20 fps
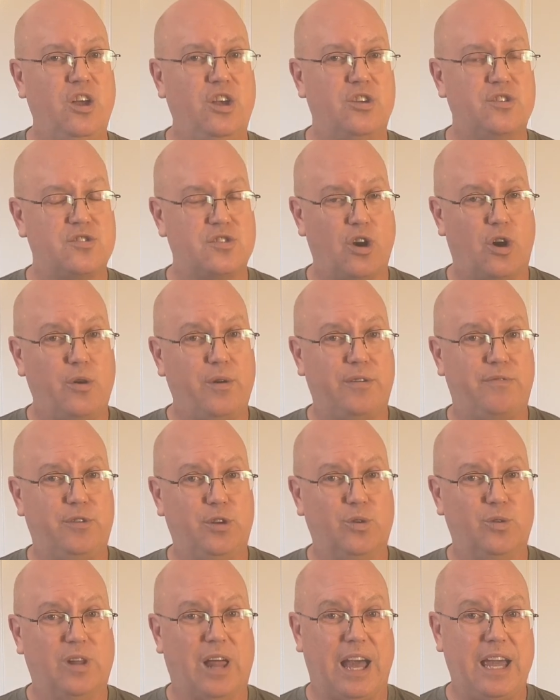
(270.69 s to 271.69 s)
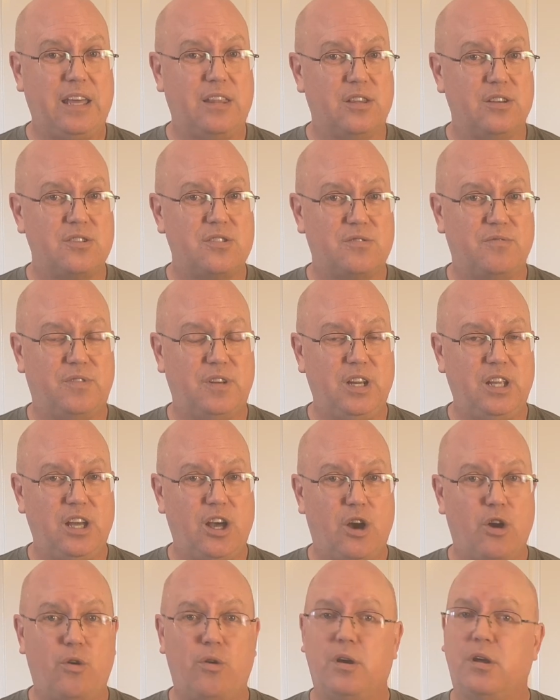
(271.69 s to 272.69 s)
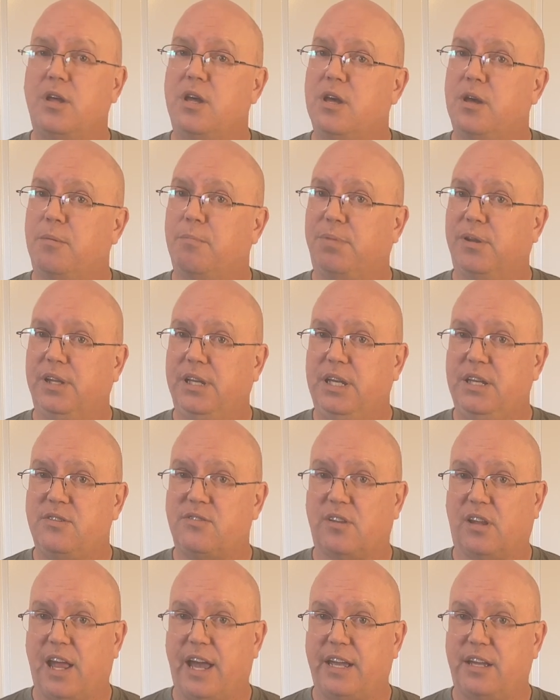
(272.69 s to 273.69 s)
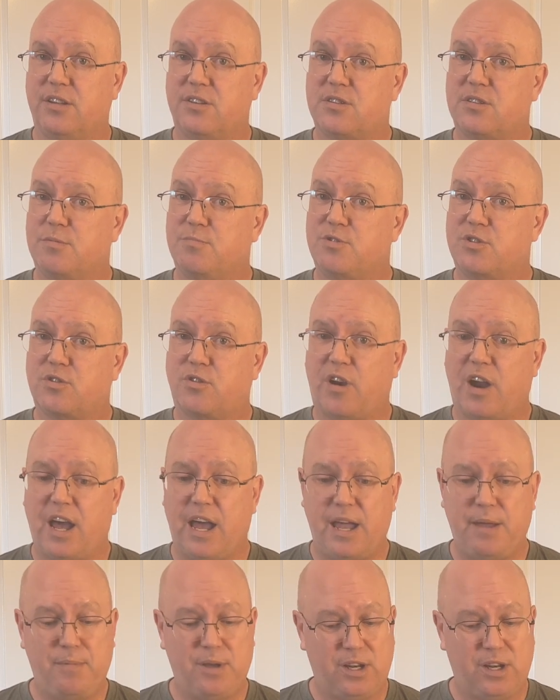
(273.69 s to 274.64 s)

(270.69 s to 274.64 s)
So if you like this video, please like and subscribe.